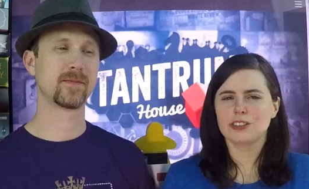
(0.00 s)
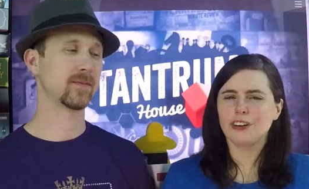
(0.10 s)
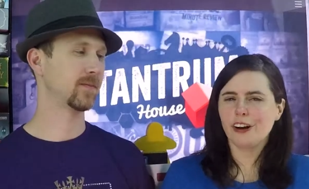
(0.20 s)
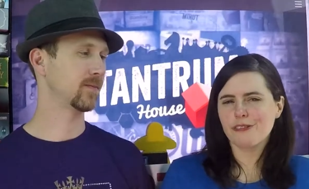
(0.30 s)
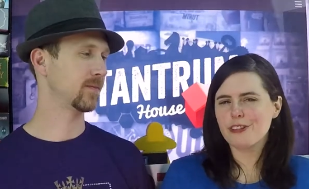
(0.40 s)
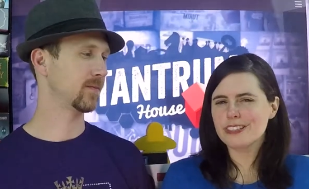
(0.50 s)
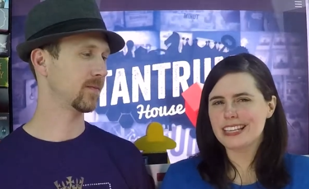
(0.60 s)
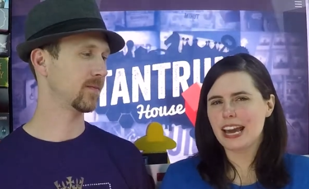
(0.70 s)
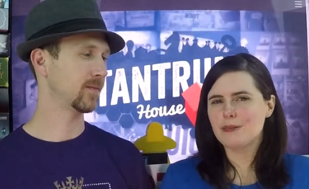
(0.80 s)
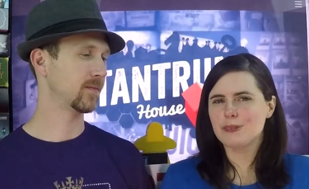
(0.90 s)
Speaker 1: So in our
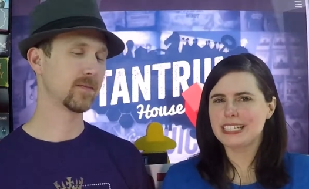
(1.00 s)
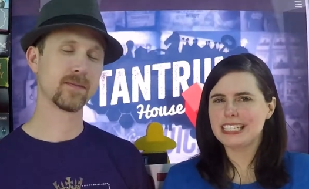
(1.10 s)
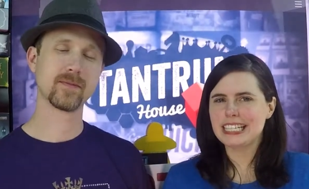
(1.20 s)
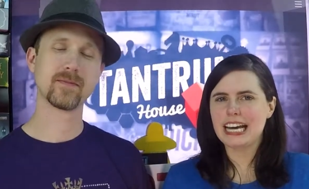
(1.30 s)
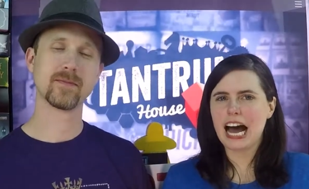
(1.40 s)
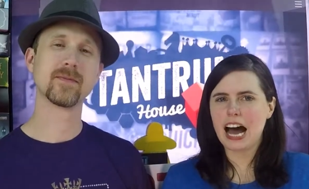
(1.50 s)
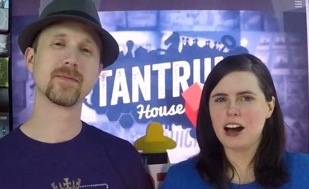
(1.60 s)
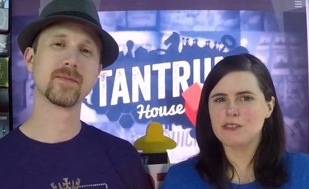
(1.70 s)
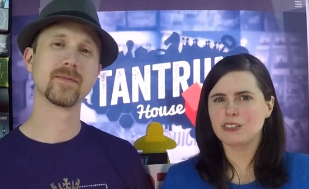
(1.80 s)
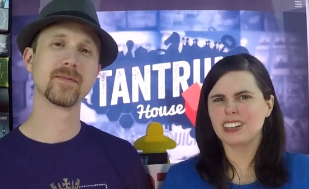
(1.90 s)
first game, we did
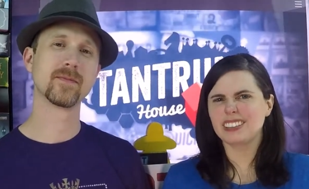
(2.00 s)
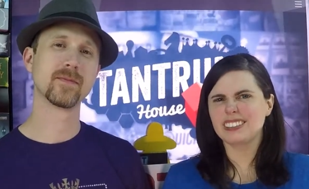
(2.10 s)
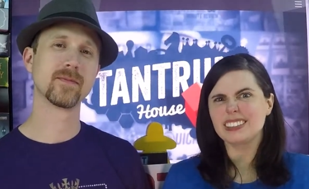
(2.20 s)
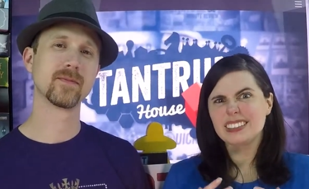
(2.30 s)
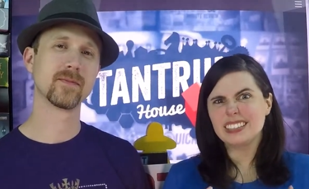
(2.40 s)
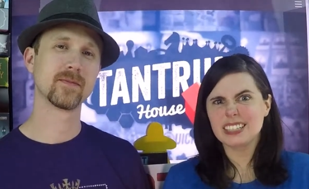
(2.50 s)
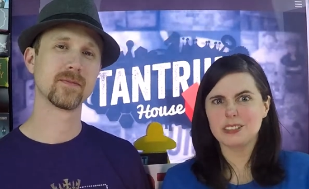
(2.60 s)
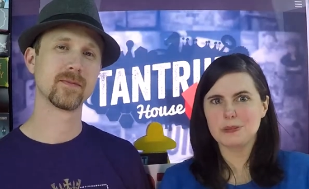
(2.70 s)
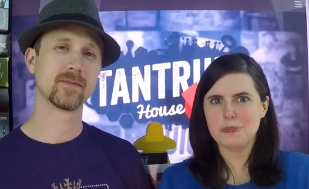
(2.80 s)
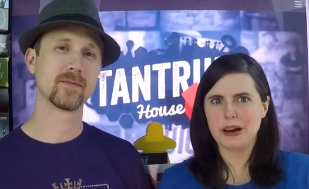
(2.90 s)
have a
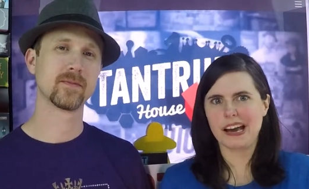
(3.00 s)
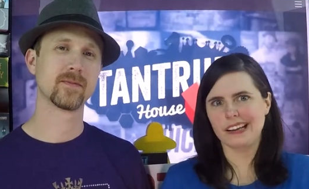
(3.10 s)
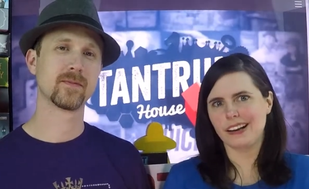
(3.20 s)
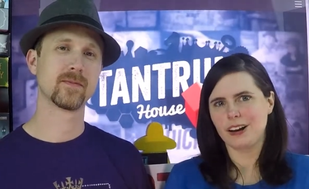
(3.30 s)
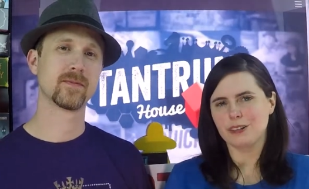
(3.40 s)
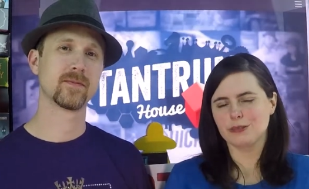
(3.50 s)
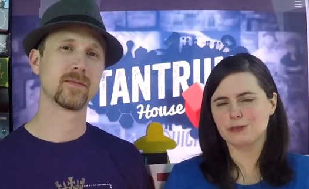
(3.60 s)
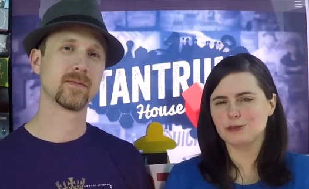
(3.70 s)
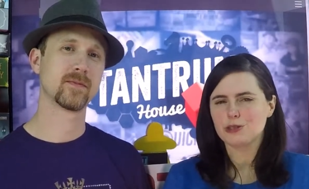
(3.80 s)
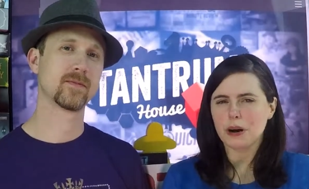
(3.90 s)
little bit
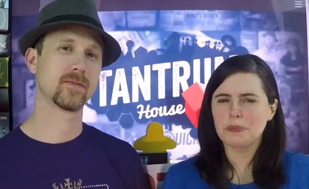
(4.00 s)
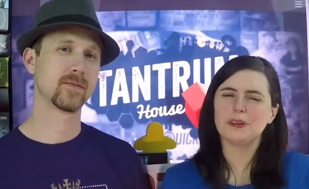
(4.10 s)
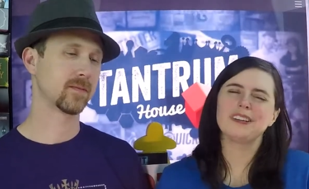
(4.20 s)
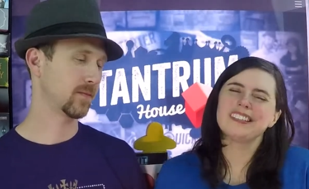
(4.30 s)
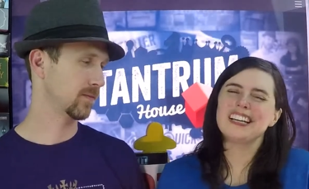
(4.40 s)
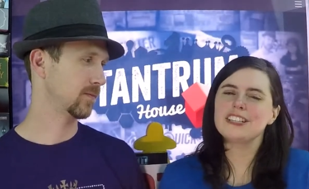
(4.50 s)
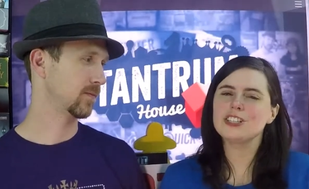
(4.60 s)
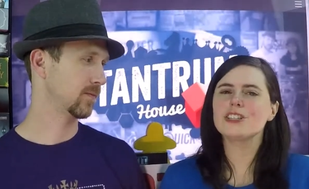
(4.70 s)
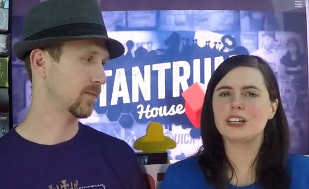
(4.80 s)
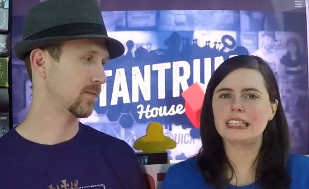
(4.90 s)
of trouble, or
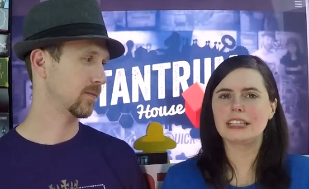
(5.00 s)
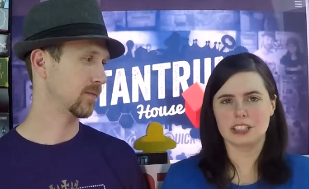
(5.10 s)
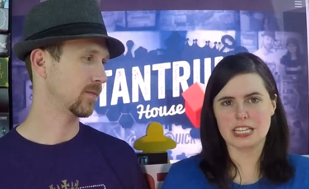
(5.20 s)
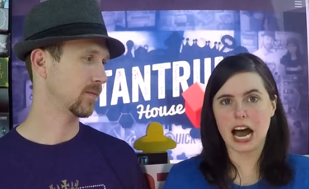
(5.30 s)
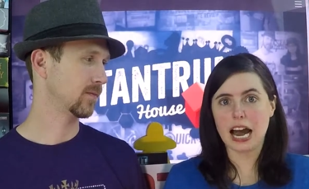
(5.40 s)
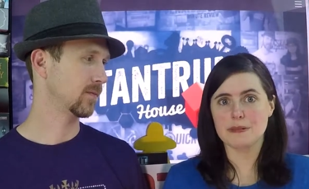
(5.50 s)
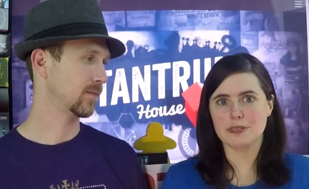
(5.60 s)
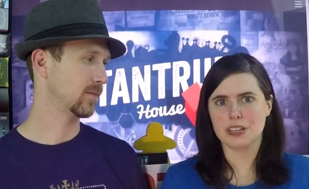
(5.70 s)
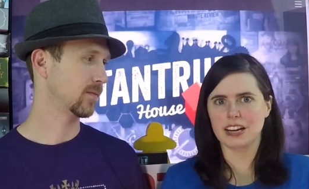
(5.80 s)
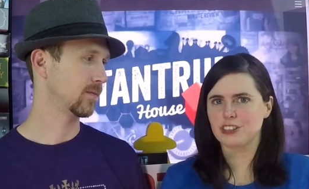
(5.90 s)
it just took a little
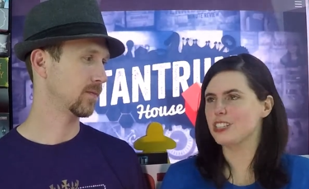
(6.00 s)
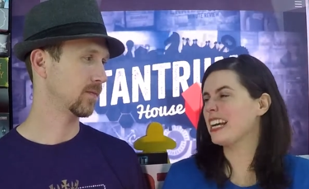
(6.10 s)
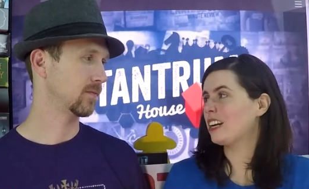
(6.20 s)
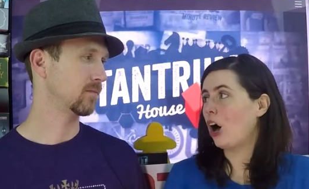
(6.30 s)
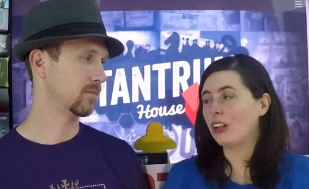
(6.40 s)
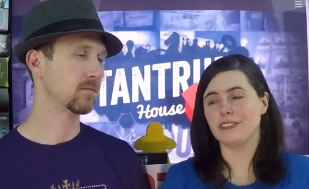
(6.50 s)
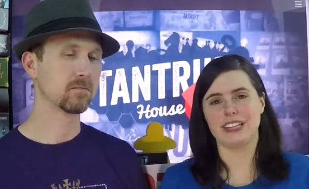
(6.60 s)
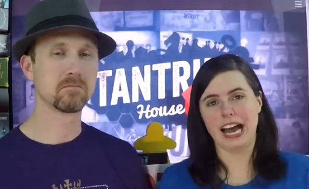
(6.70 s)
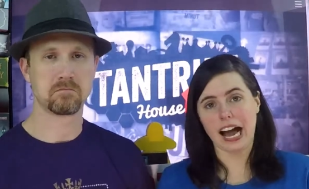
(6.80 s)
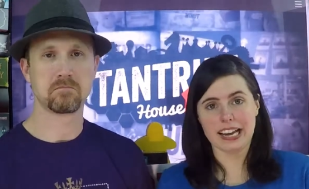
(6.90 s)
time to understand all
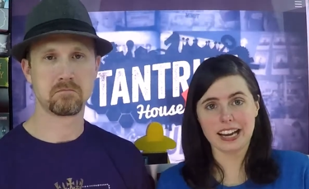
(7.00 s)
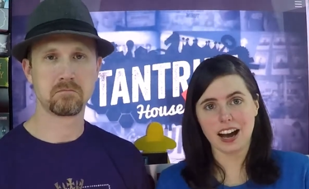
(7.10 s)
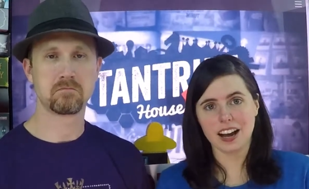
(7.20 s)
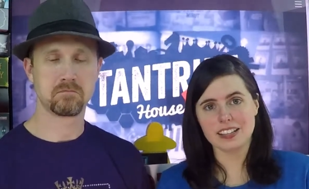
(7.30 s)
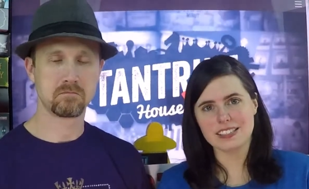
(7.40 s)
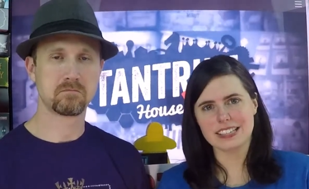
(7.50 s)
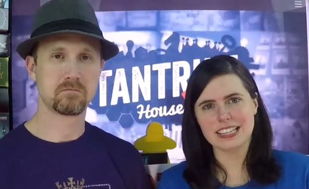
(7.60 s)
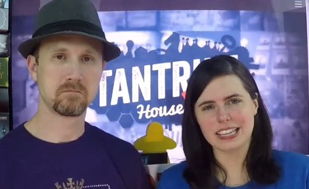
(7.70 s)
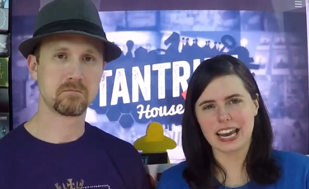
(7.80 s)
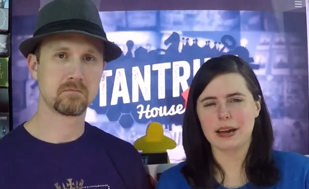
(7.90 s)
of the icons
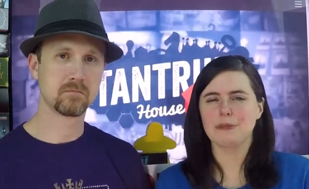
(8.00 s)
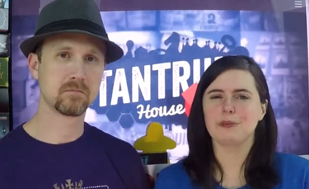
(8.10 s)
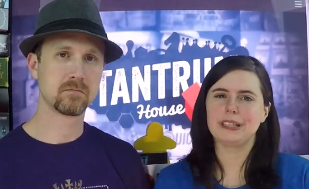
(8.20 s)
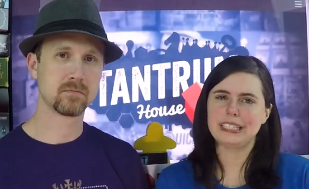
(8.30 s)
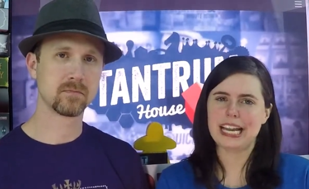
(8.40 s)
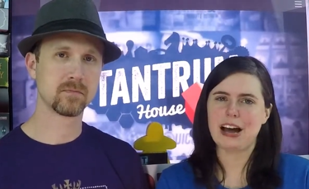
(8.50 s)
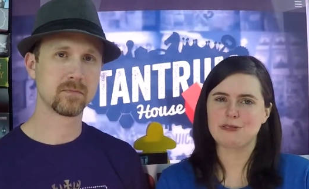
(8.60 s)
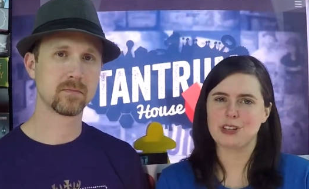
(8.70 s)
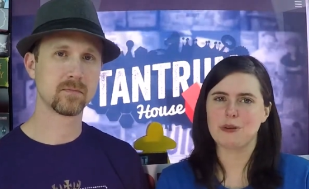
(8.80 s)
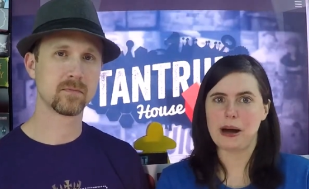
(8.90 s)
in the game, and we did
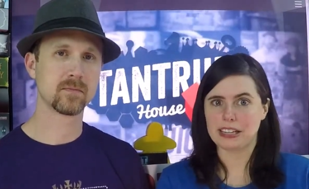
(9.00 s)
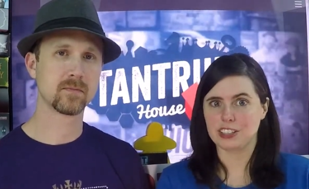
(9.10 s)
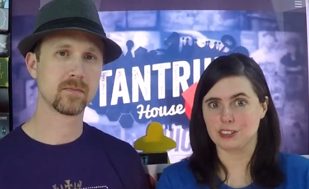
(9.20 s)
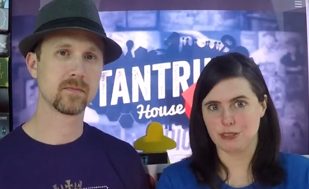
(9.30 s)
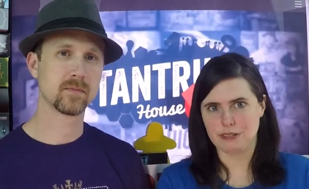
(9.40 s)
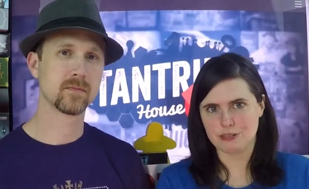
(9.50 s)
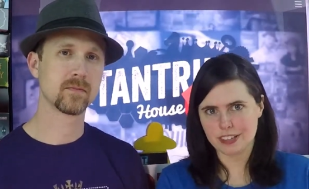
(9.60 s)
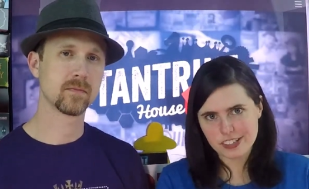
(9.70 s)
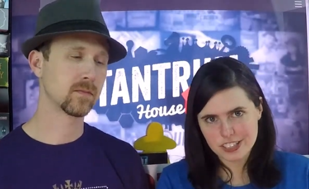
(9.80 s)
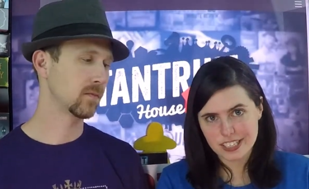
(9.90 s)
have to go back to the
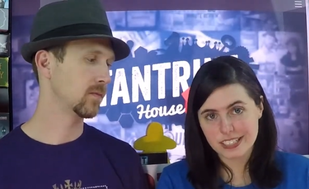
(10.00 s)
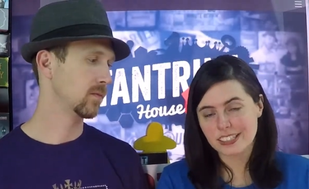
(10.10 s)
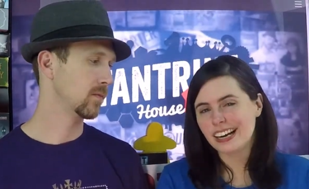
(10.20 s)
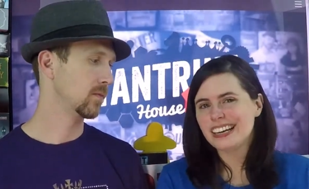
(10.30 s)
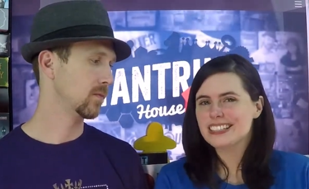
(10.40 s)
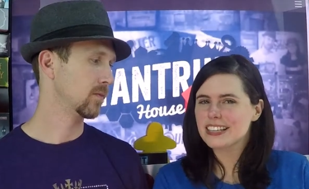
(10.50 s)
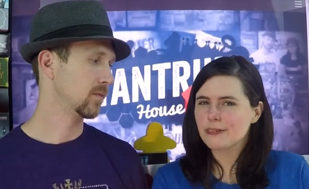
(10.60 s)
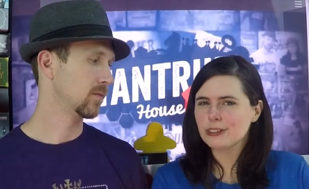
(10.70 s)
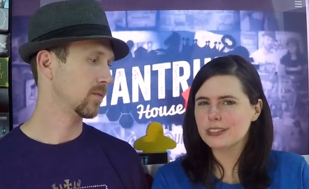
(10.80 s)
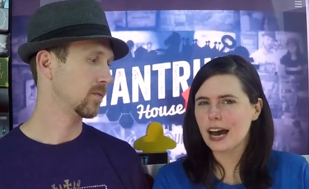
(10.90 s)
reference sheet
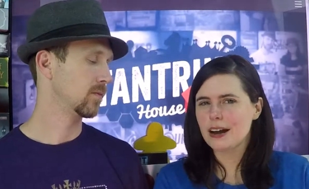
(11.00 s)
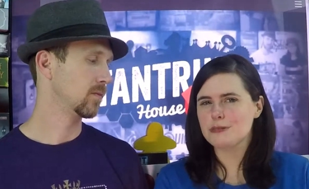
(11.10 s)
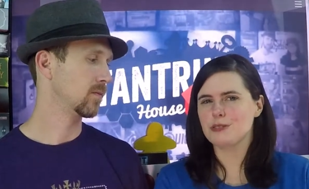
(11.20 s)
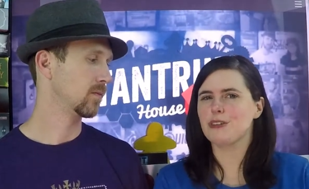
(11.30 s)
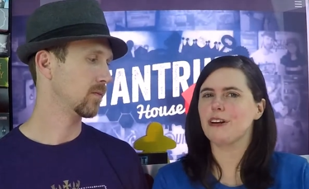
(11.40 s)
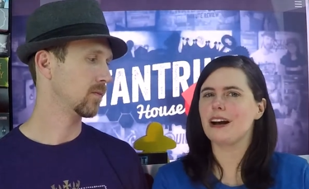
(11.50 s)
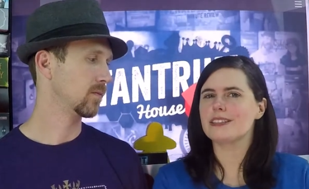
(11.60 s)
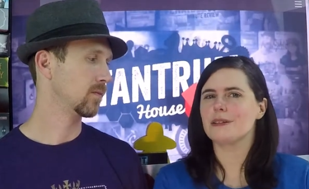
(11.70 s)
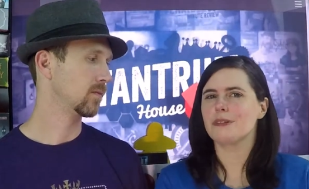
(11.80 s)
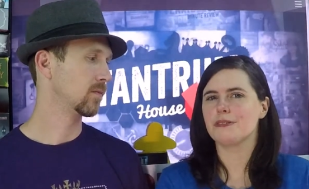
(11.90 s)
several times to figure
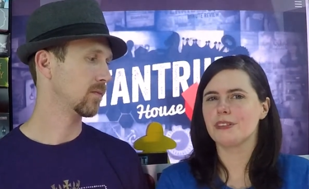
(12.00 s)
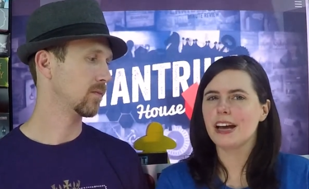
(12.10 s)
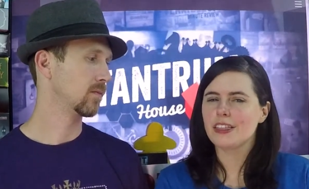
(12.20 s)
out some of